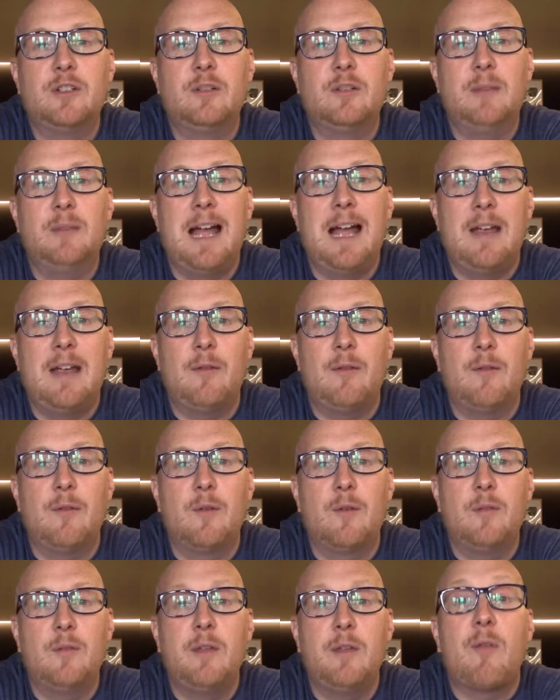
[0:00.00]
come out the
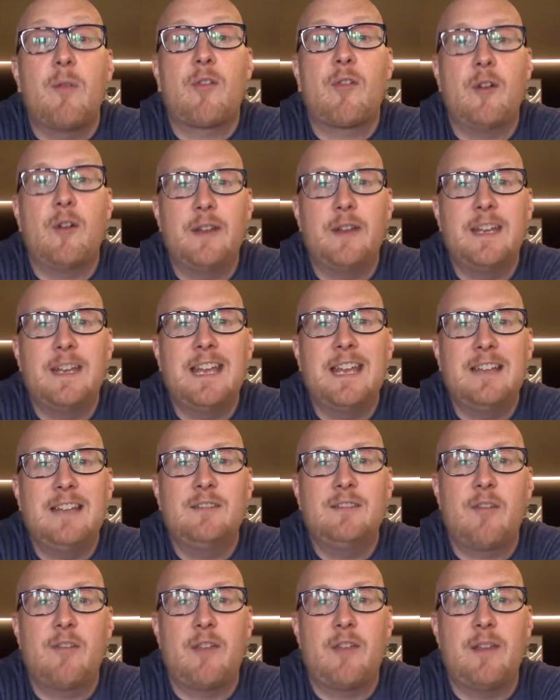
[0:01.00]
room, you sign again
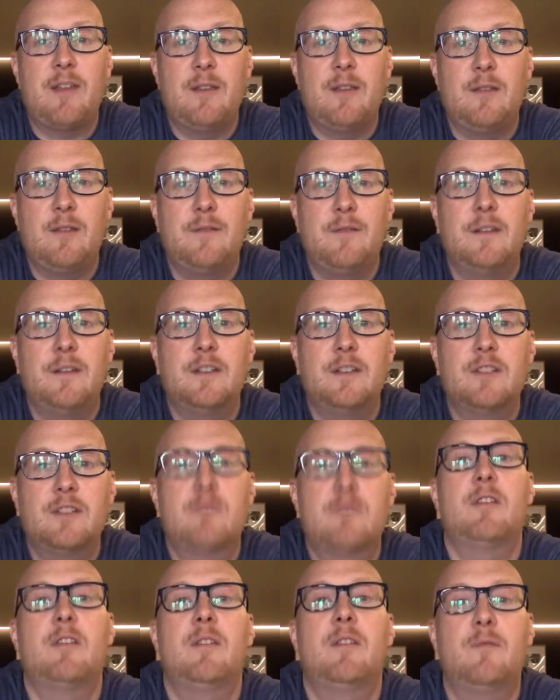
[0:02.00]
to say that you finished,
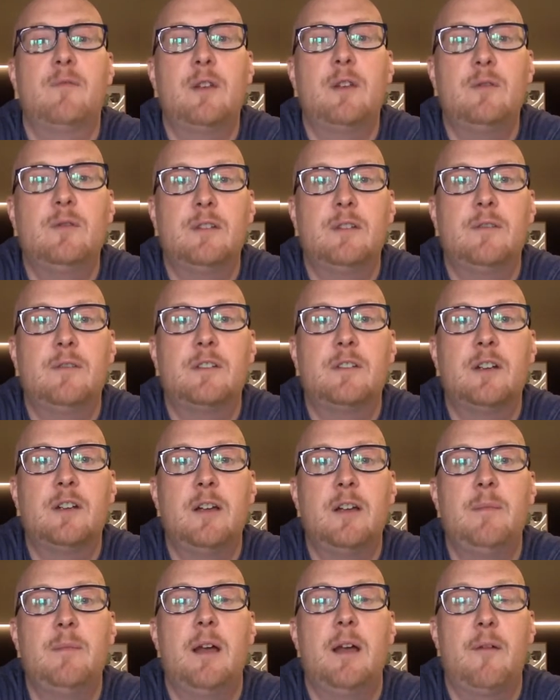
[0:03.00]
that they've recorded the
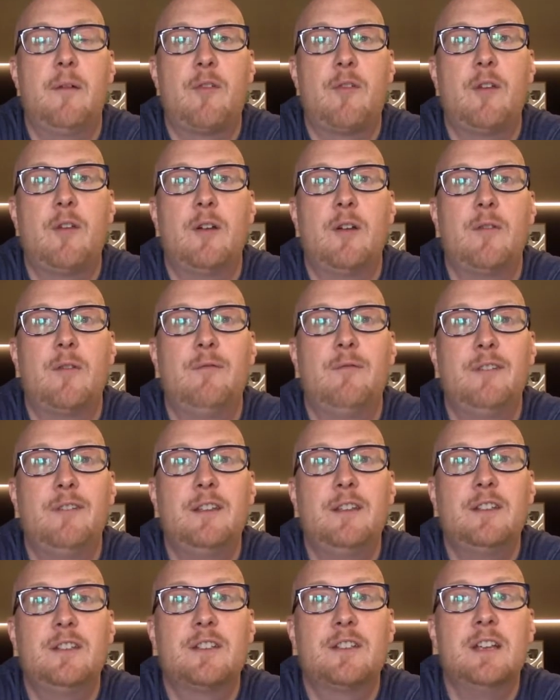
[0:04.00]
time of start and
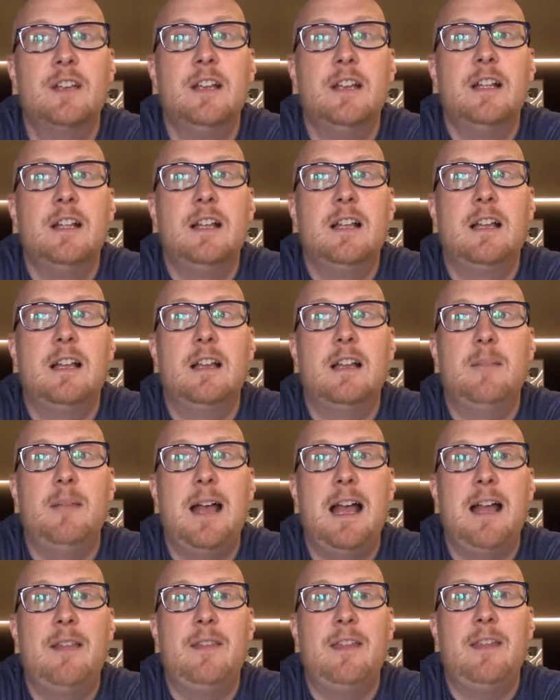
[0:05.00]
finish.
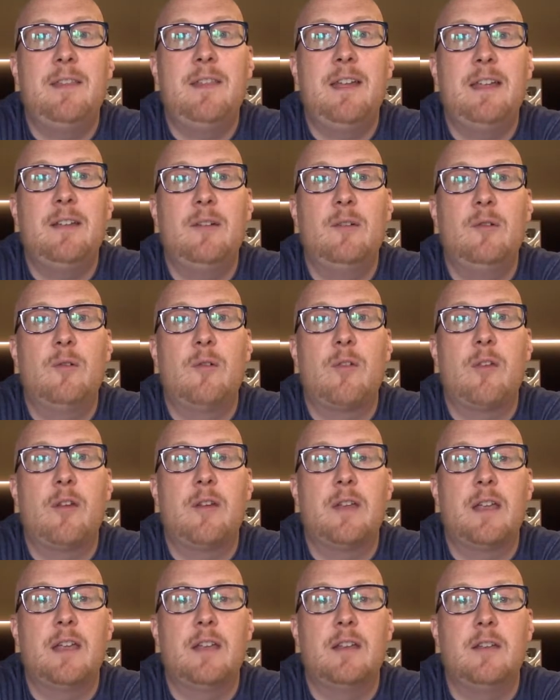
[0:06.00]
And then they also
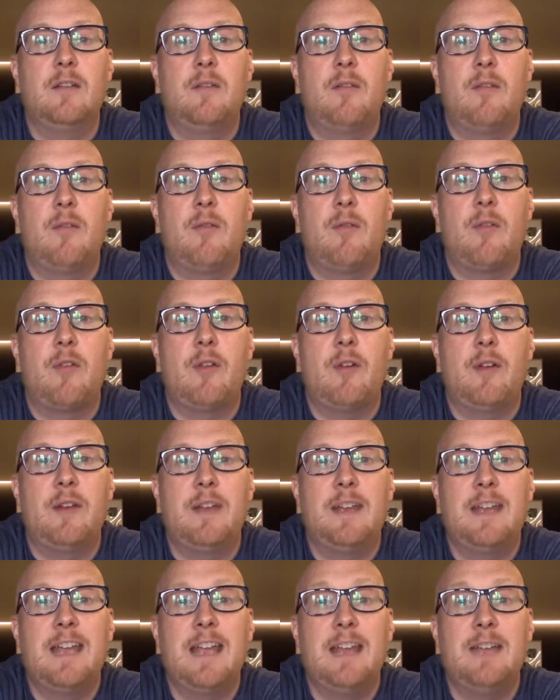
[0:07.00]
get you to sign
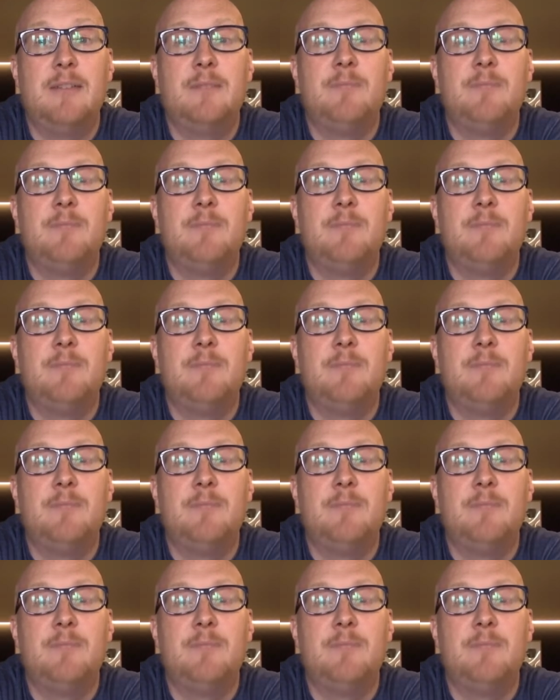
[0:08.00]
again